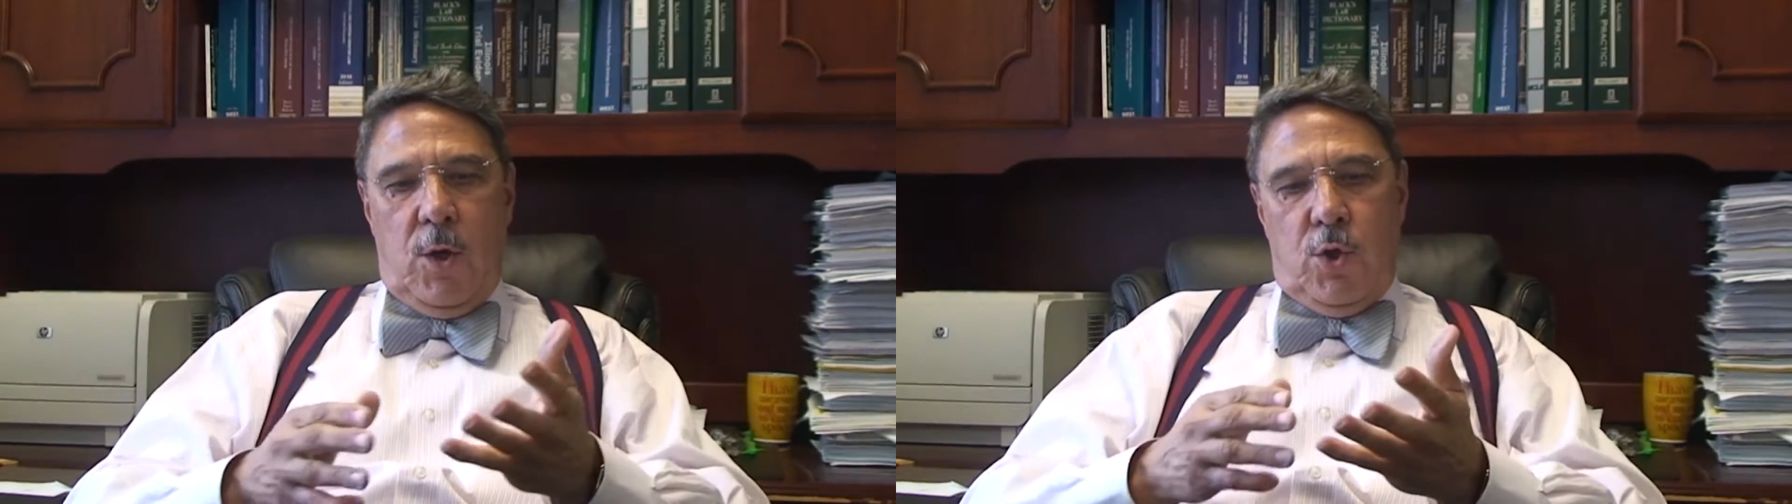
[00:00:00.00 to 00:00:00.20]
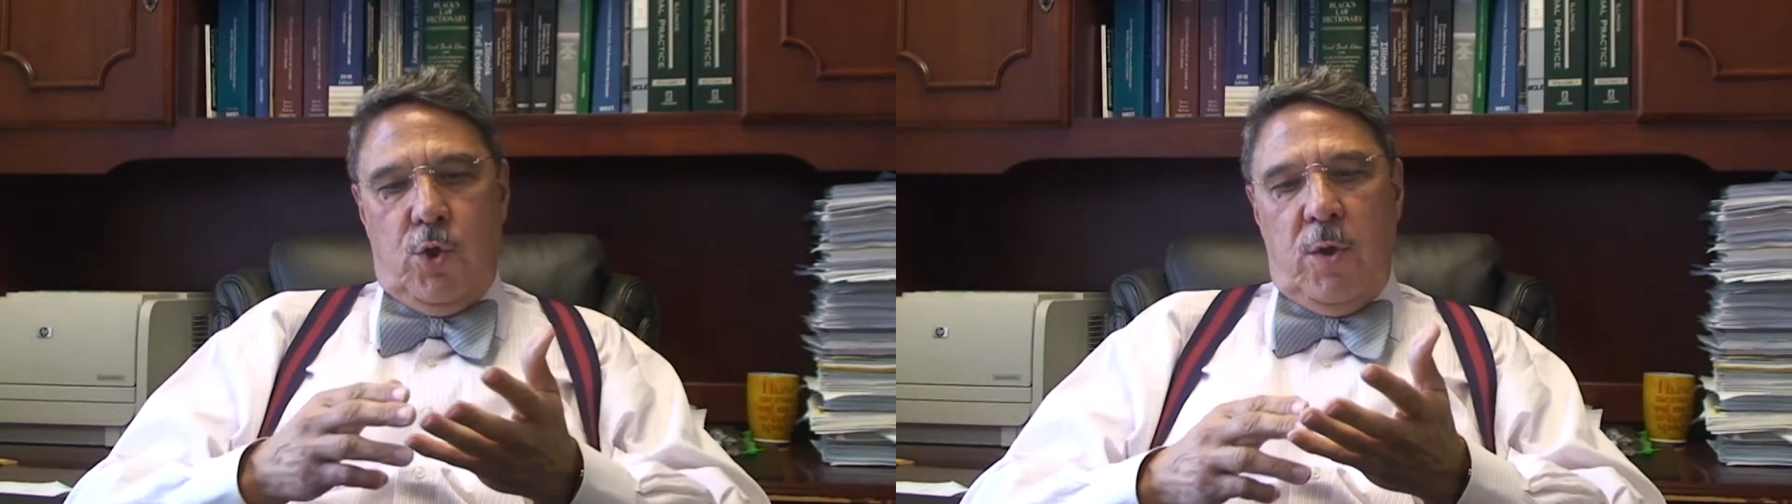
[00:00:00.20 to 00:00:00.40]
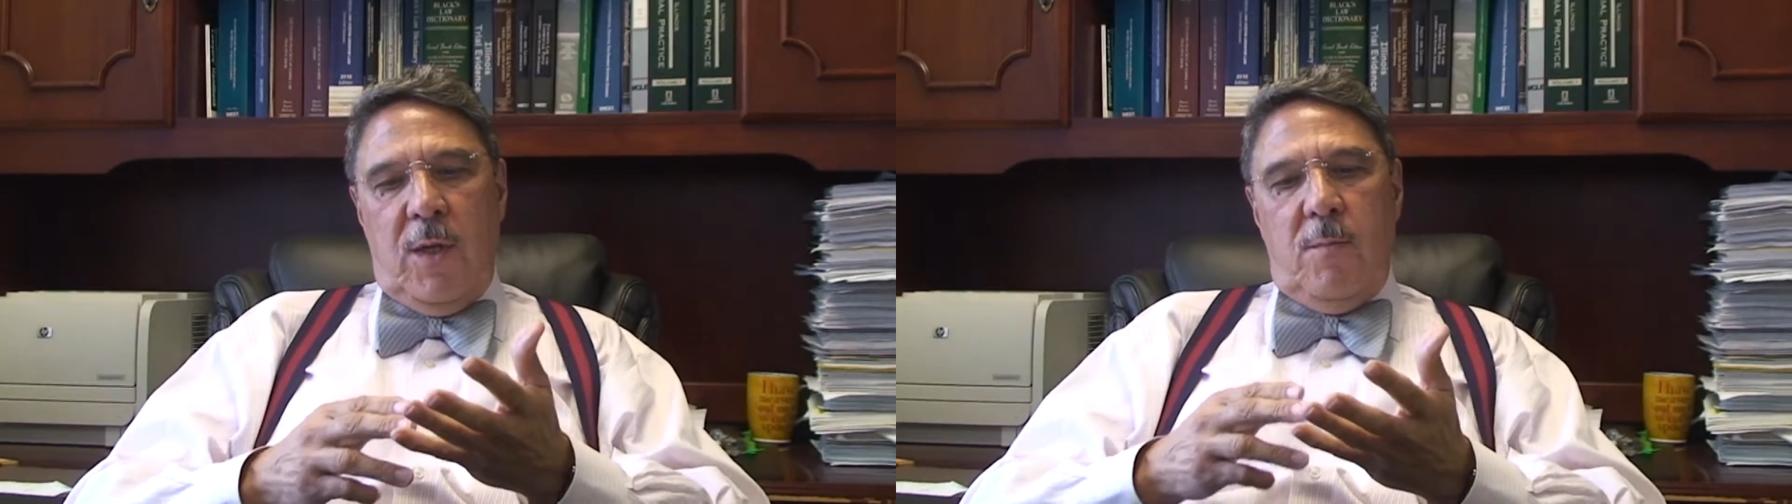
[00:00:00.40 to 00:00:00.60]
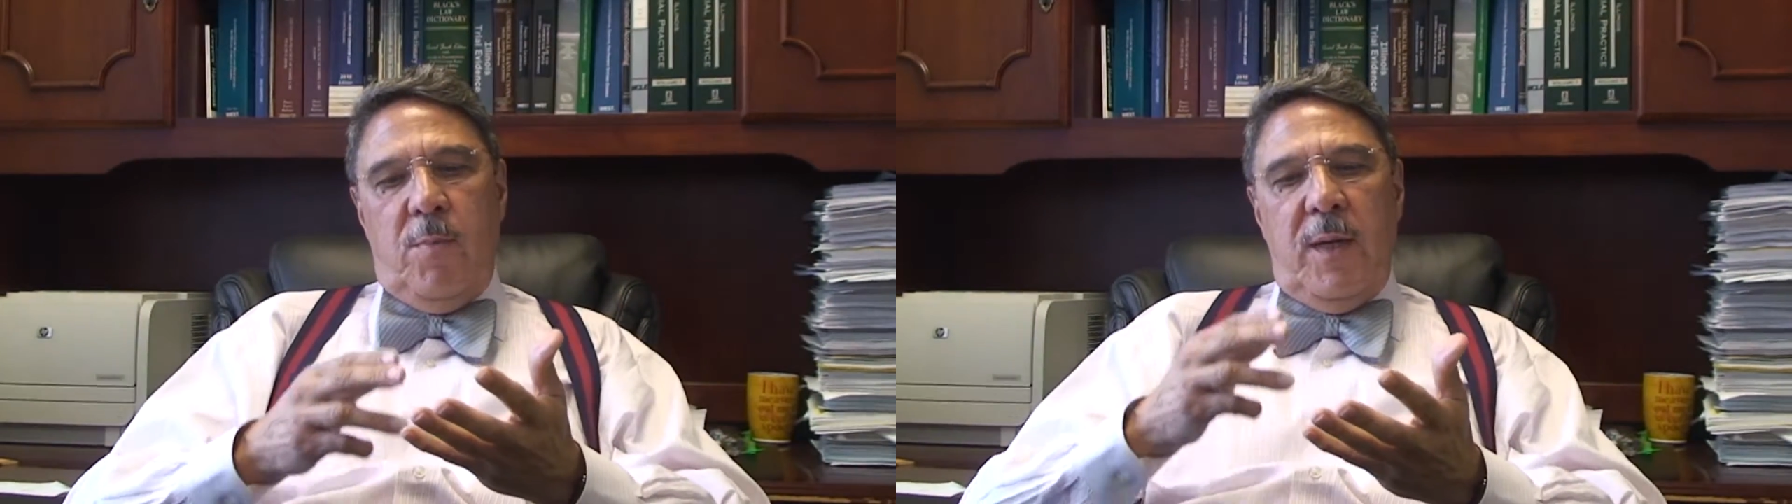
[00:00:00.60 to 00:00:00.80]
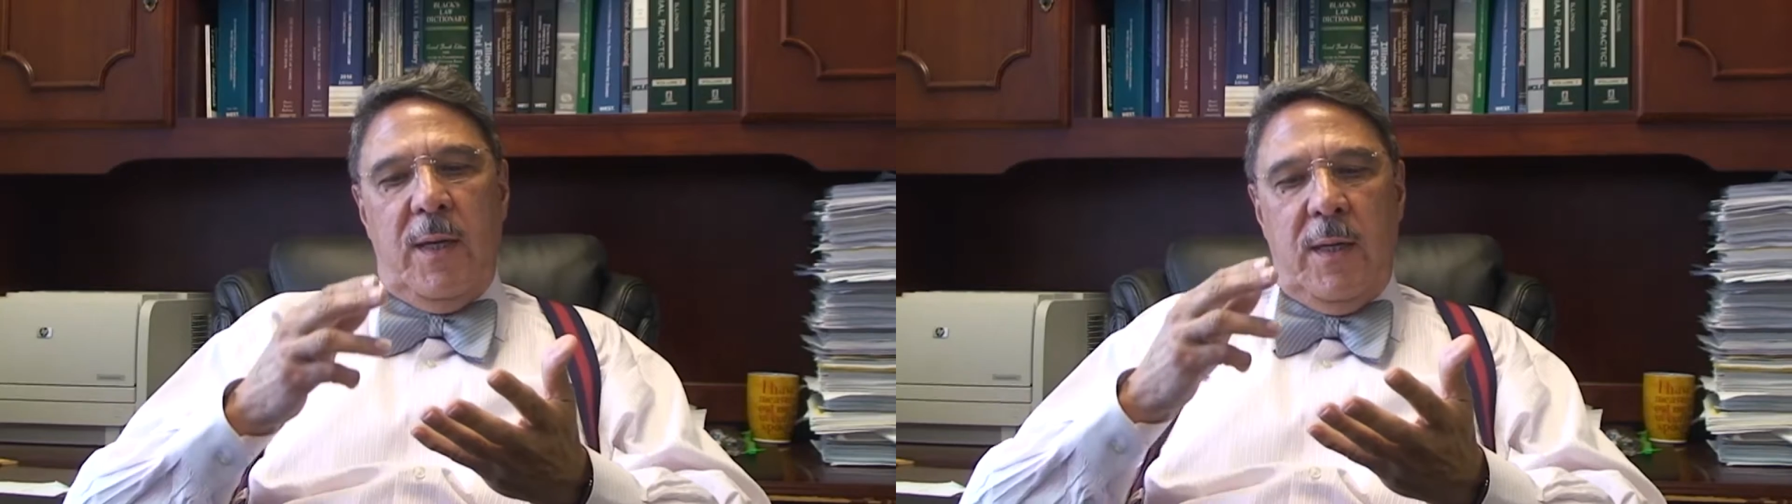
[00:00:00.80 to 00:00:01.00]
Should it
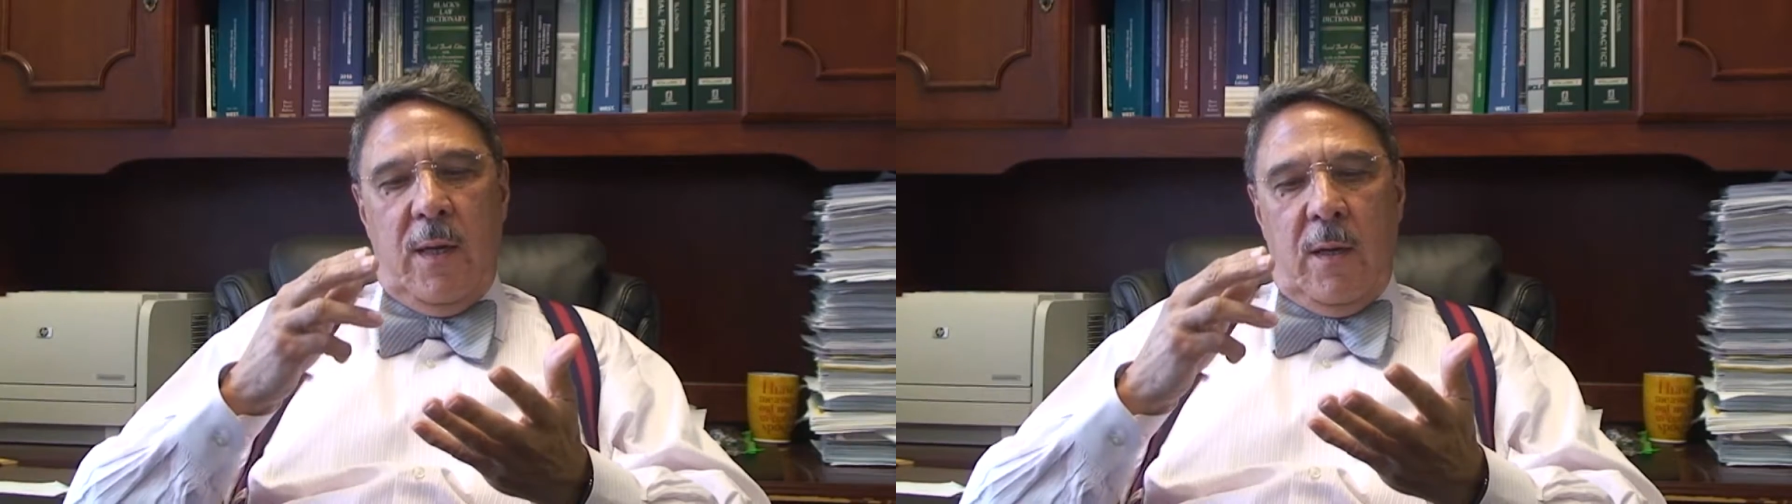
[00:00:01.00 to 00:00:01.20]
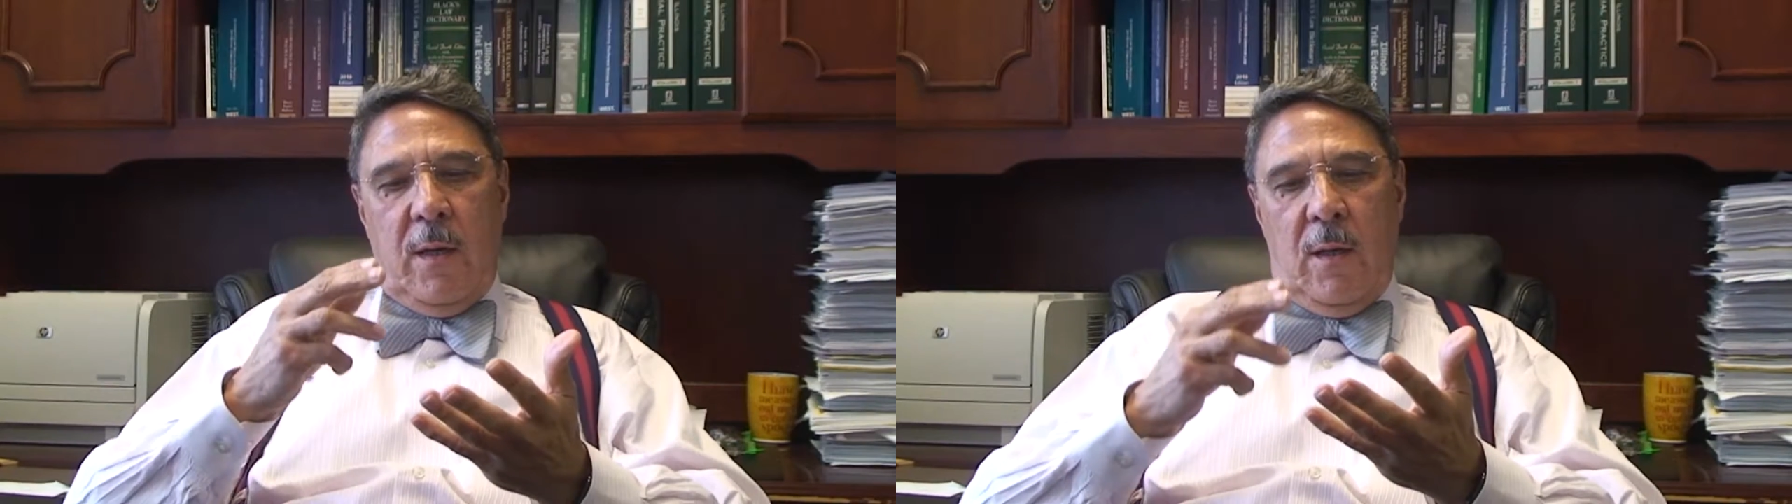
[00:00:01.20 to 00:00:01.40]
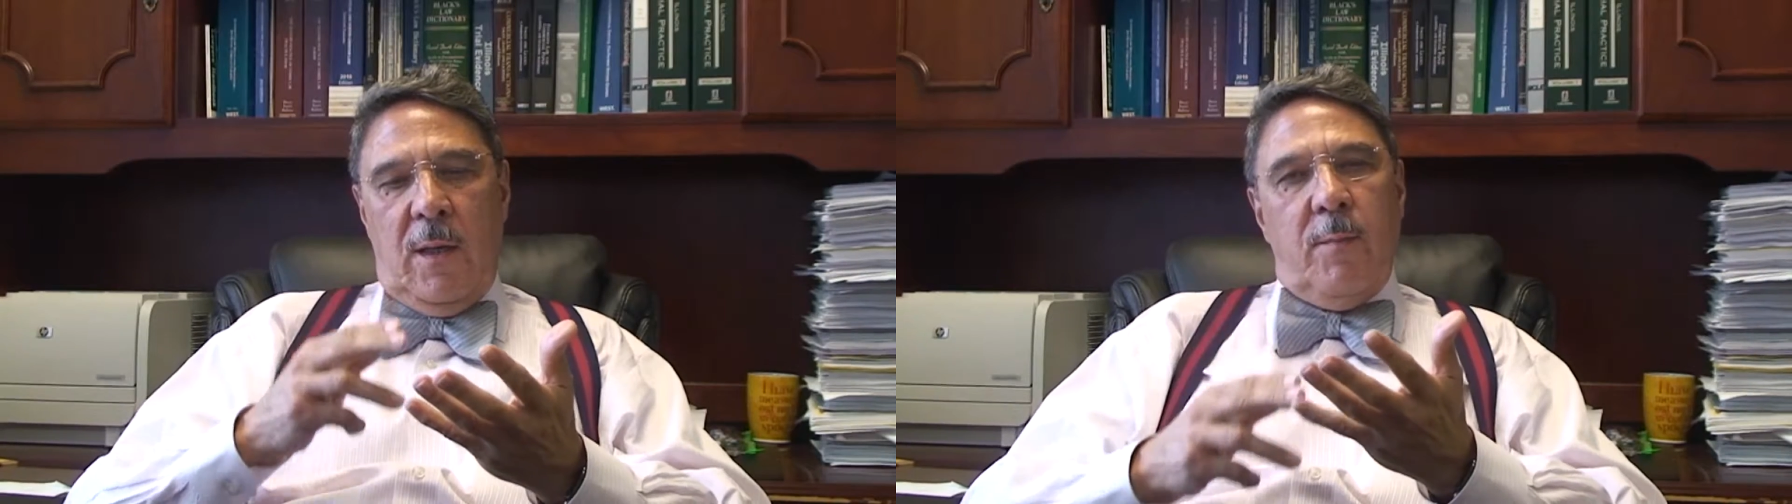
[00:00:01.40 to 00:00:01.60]
be a